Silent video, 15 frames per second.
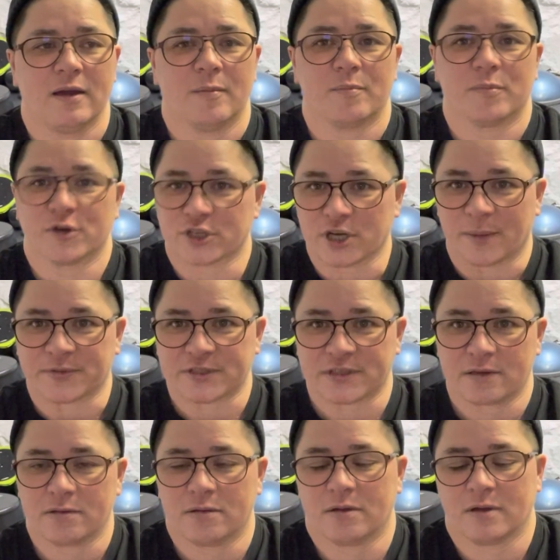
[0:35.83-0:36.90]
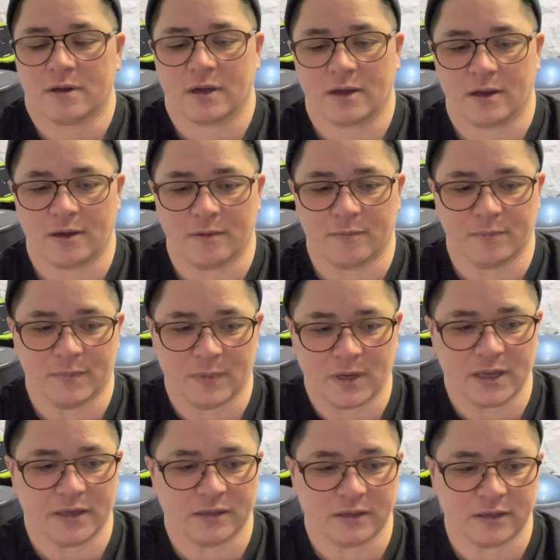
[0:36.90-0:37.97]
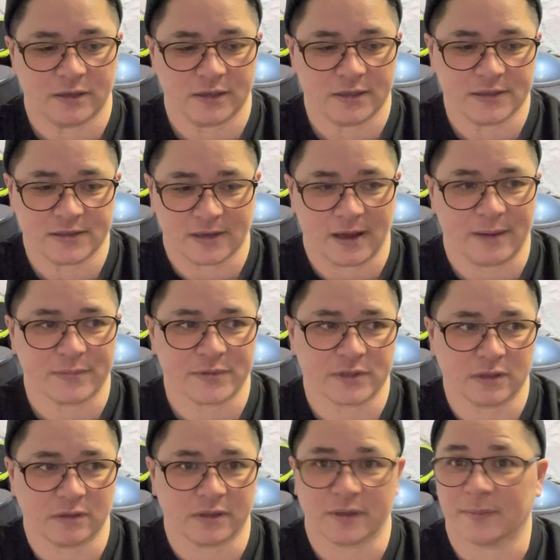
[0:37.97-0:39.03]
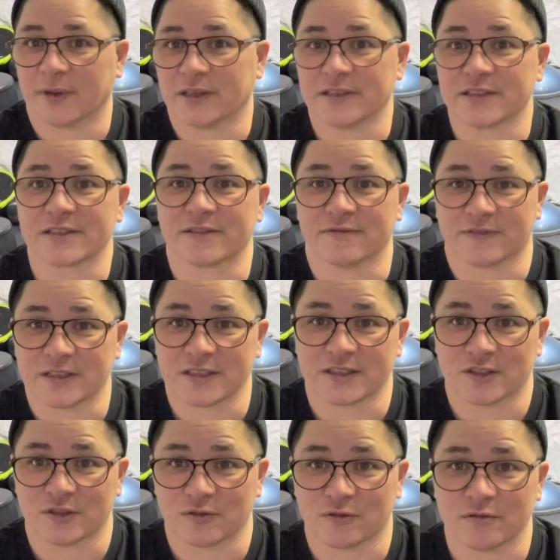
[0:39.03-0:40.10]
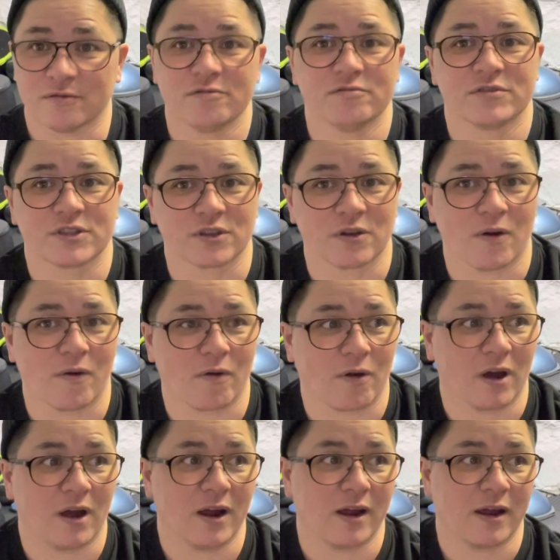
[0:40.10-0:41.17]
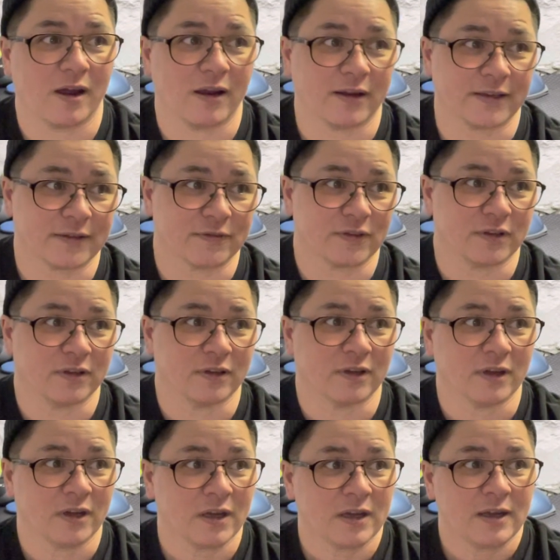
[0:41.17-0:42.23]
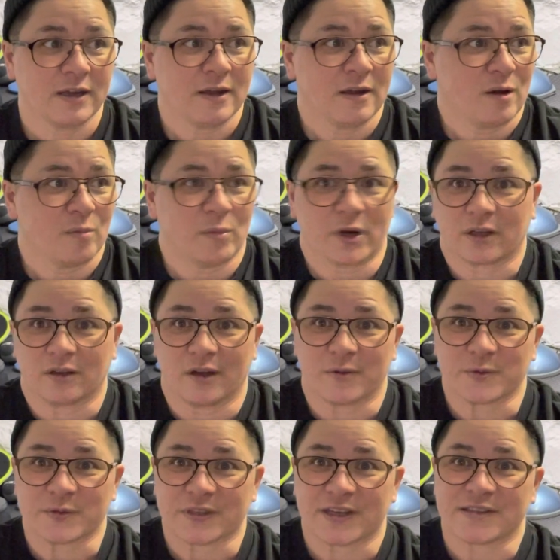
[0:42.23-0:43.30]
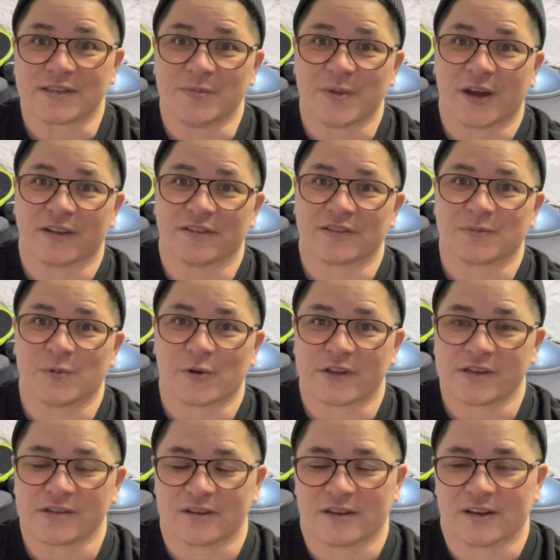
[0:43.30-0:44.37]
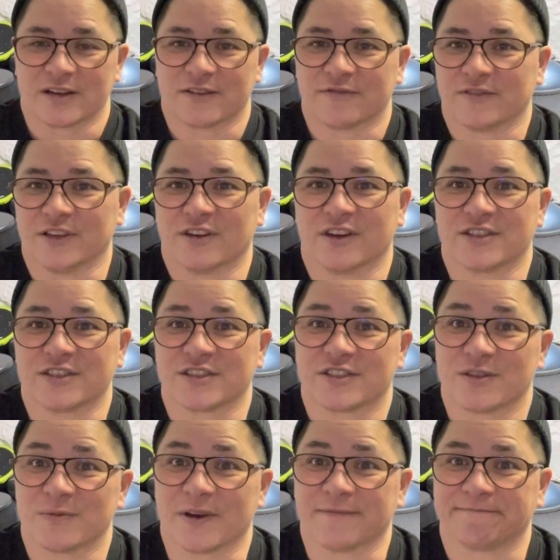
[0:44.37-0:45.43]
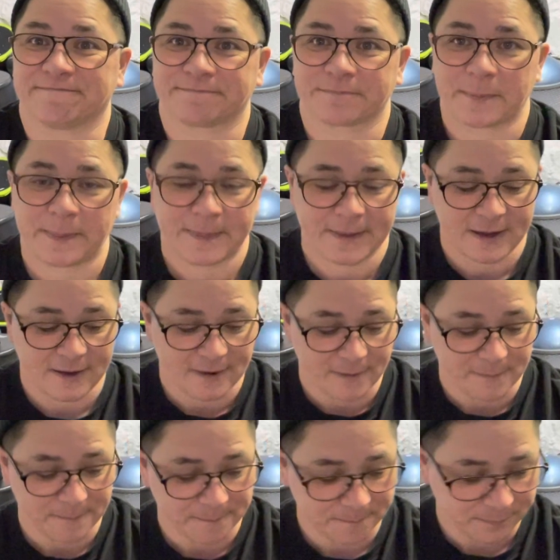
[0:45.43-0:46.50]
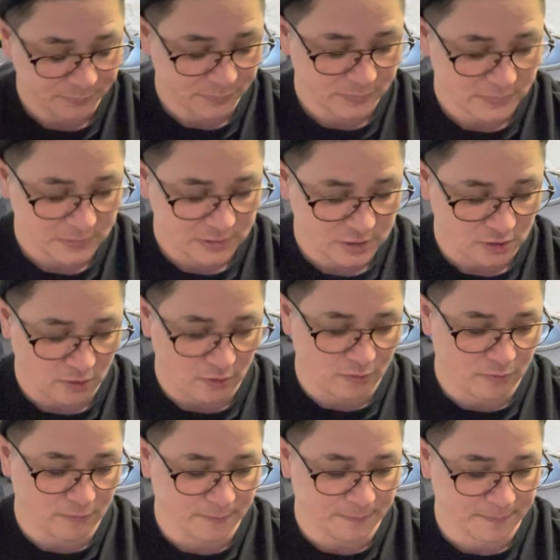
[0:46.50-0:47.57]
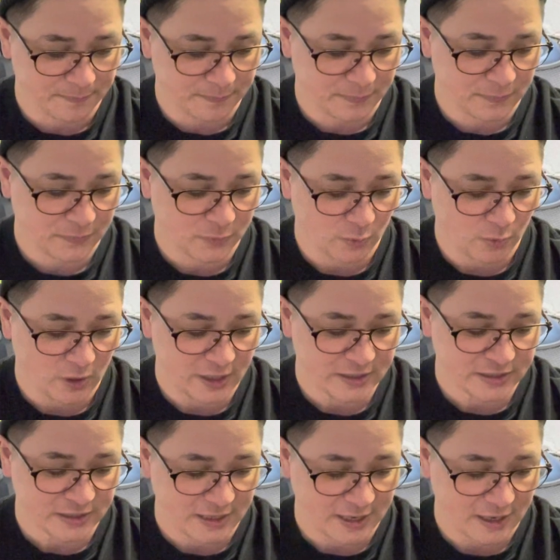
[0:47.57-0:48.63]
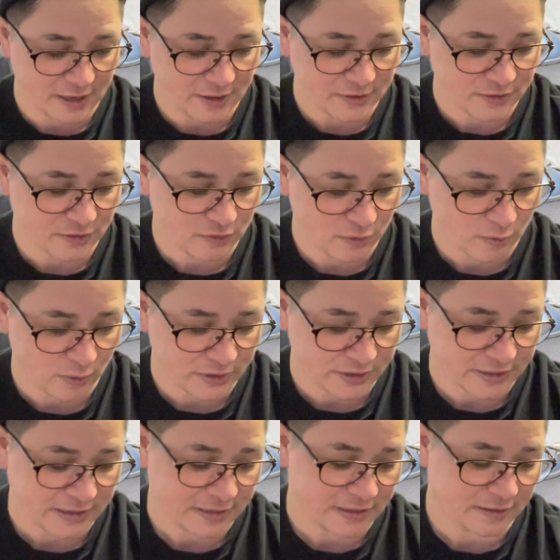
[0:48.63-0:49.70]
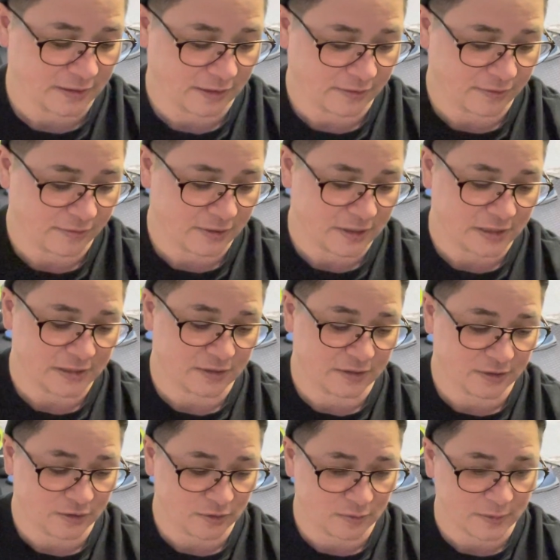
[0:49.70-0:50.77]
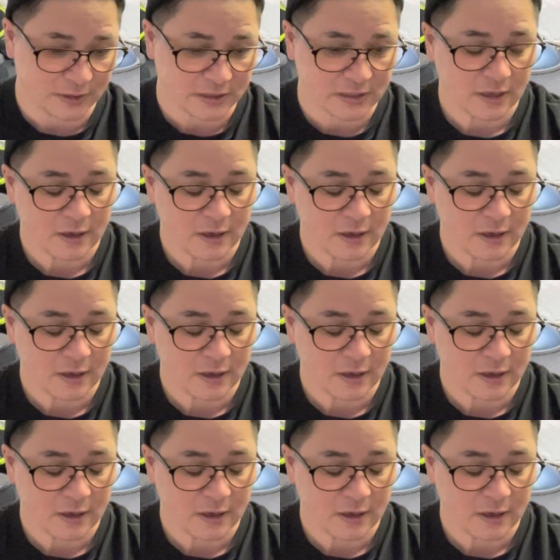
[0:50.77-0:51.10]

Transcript: push-ups, and it is absolutely in my list of things to do. So given my client was asking about it this morning, I figured I'd just do one. So the whys and the hows and the who, what's is and the thingies and the doobies.